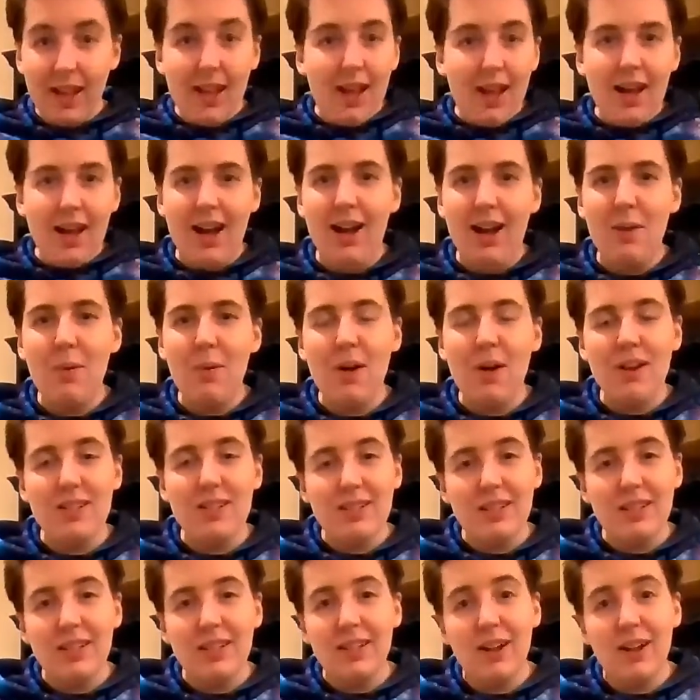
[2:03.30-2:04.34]
I want
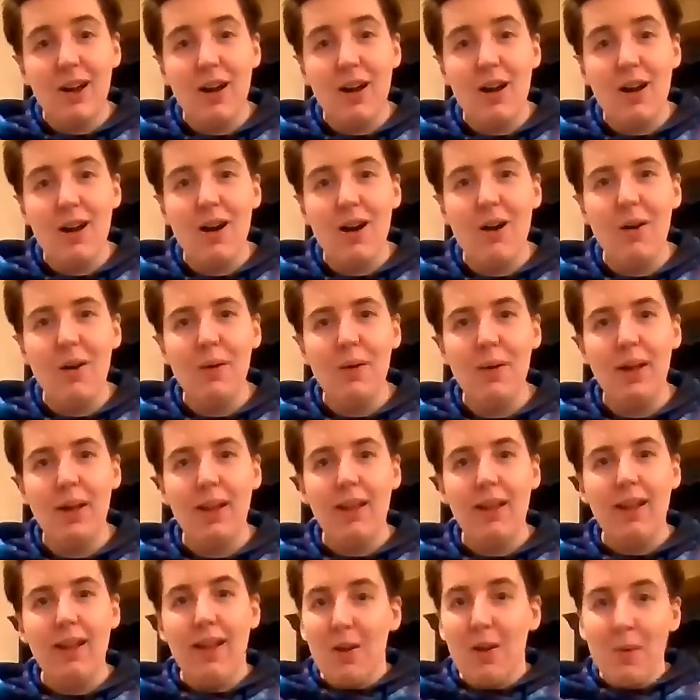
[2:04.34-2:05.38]
to go,
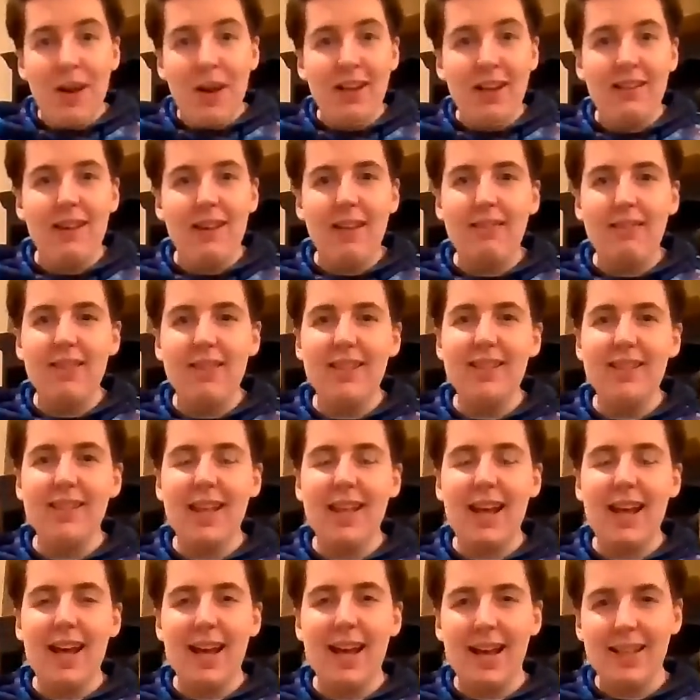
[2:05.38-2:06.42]
and nothing's
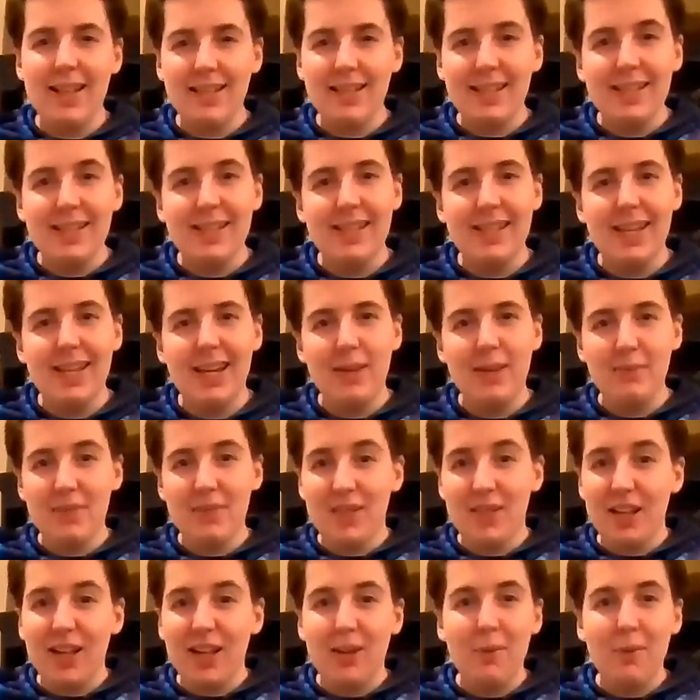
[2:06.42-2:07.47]
as it seems.
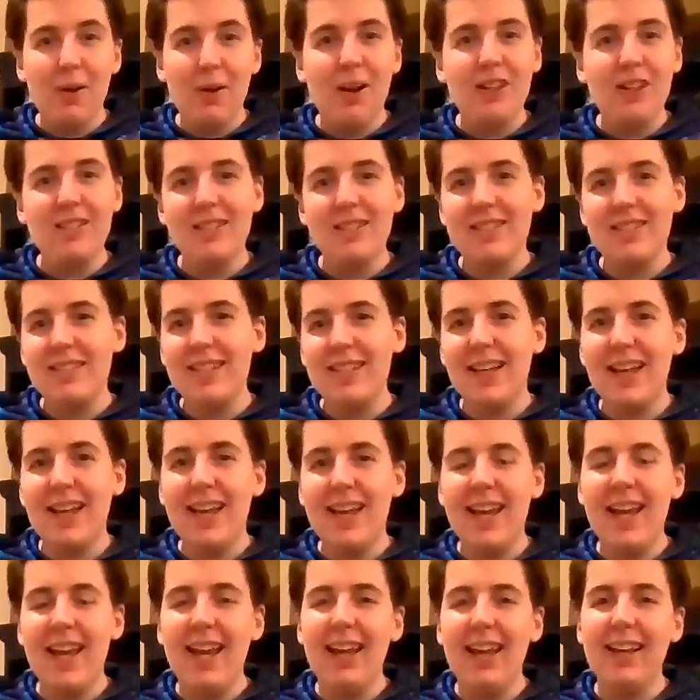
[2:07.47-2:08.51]
I want to
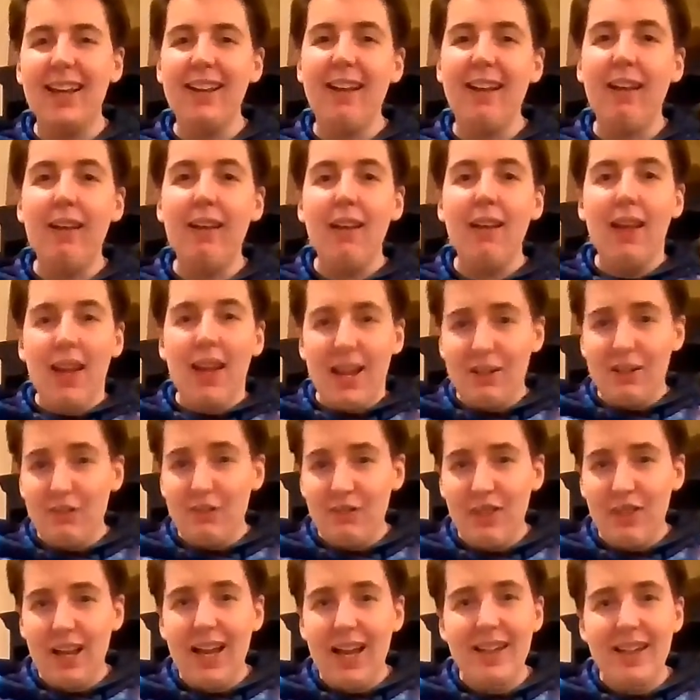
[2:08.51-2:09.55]
sing and
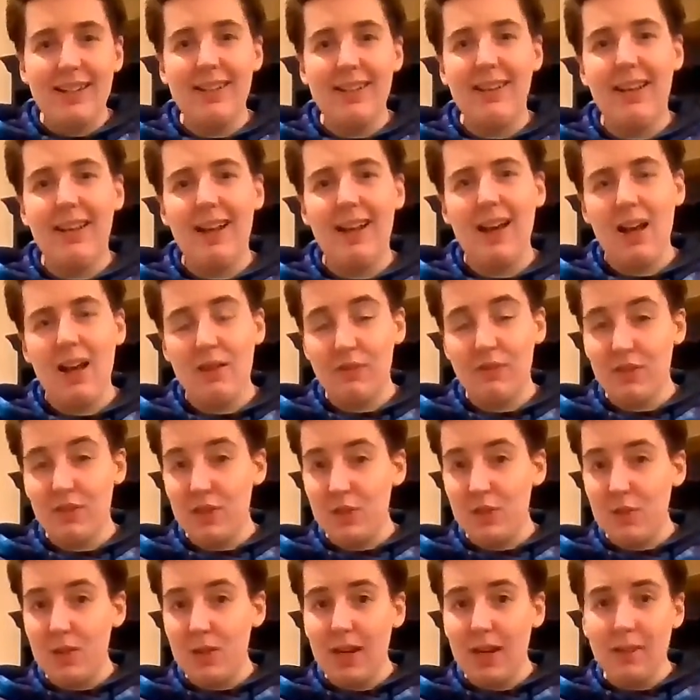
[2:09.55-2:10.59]
fight and laugh and
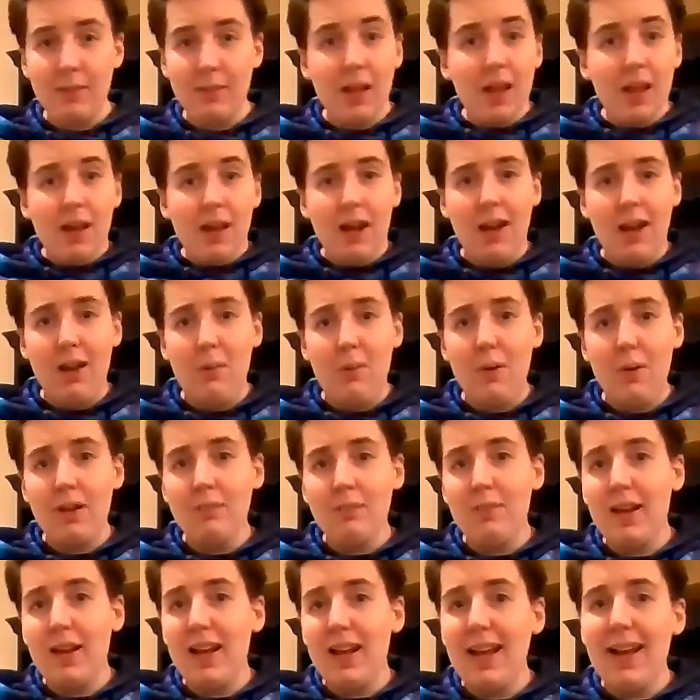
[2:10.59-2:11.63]
dream. I want
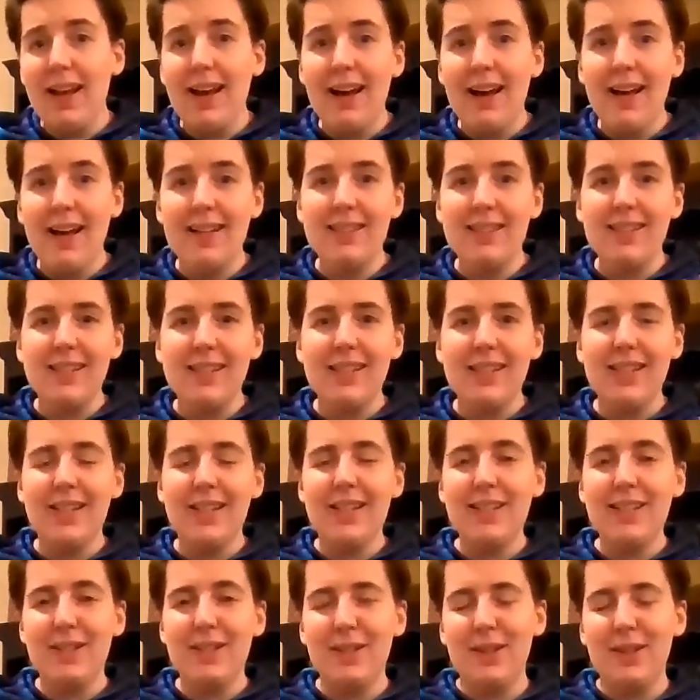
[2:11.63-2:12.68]
my
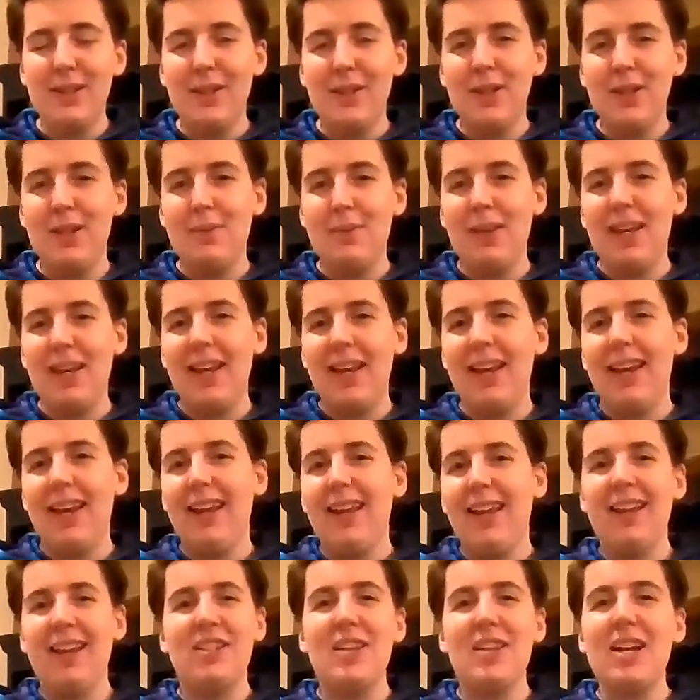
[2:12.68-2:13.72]
answers to
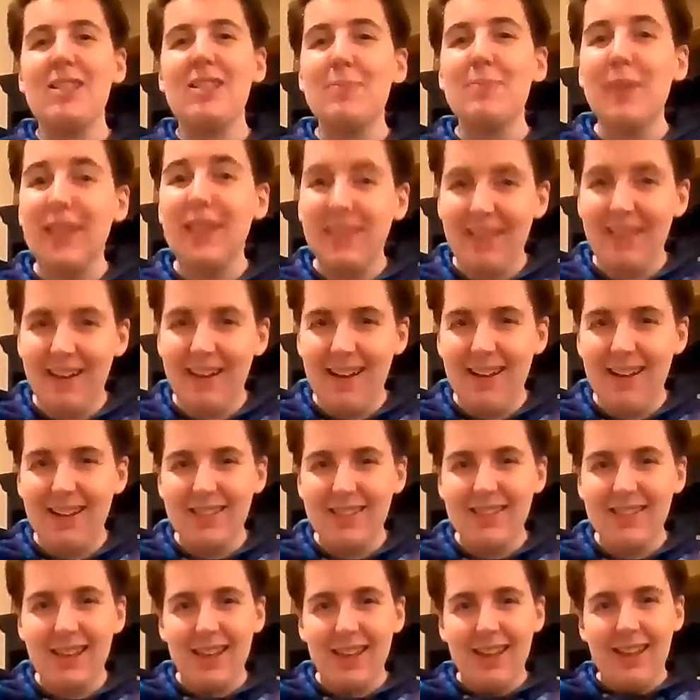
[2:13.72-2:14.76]
be just
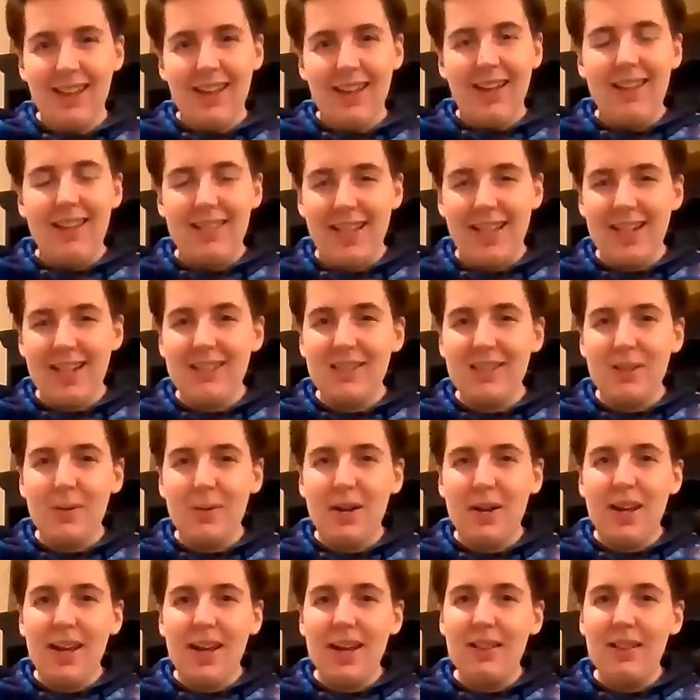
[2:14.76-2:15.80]
because that's the
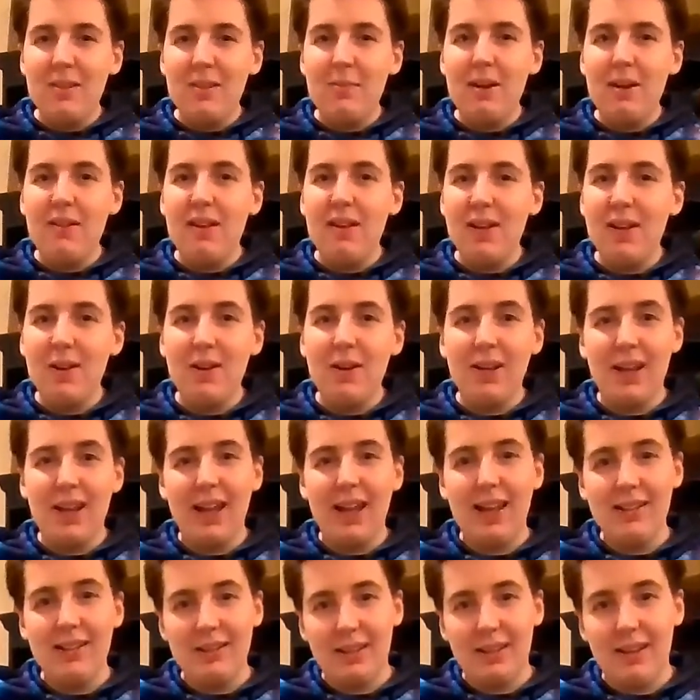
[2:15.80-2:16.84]
way in the merry old
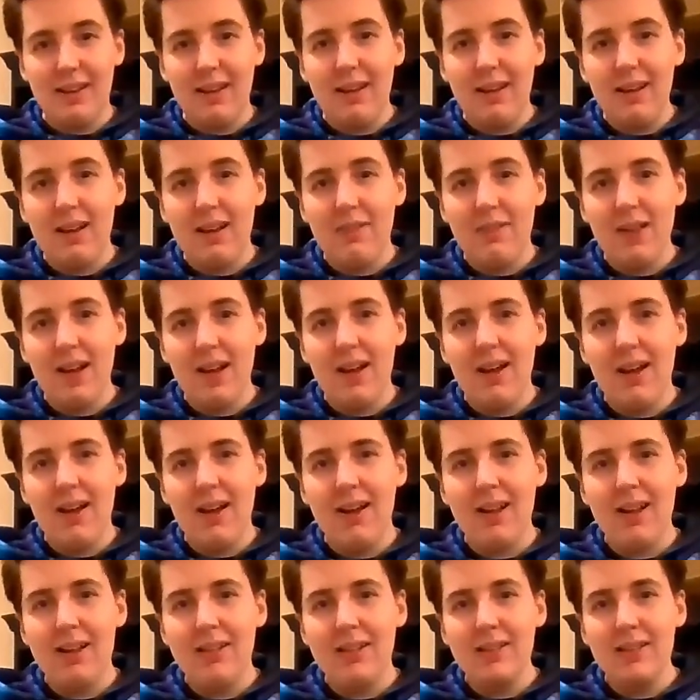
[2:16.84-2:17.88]
land of
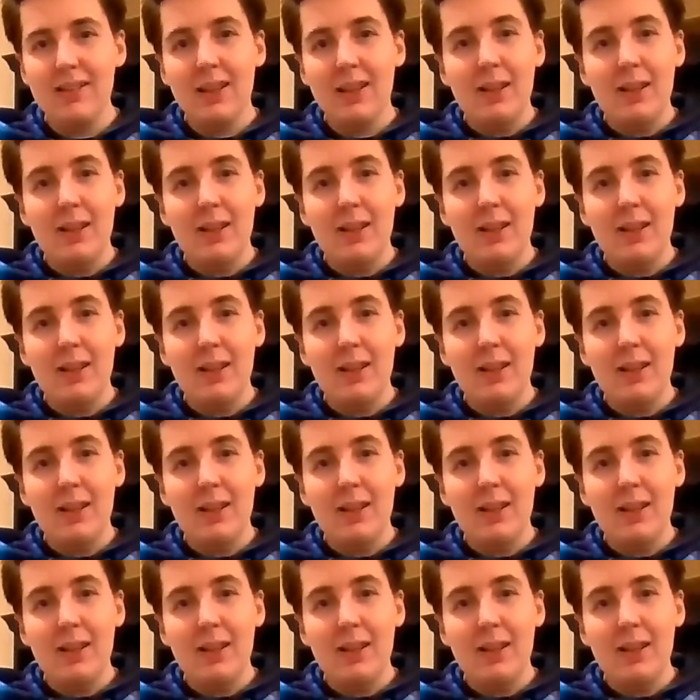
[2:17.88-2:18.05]
Oz.